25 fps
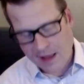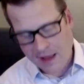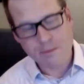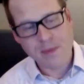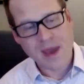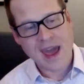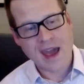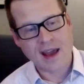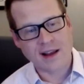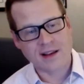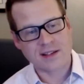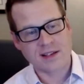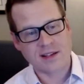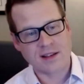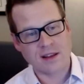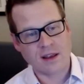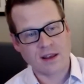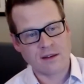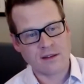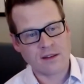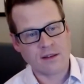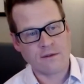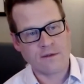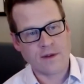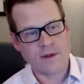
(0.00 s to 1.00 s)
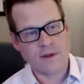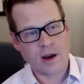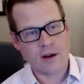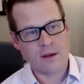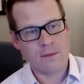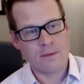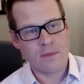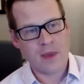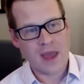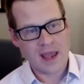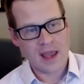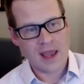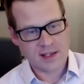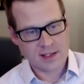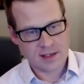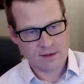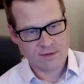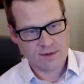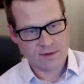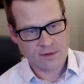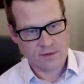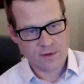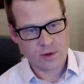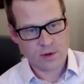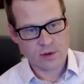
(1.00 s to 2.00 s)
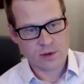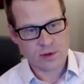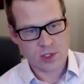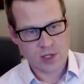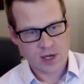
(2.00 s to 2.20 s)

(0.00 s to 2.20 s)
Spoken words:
impacts the very base of the food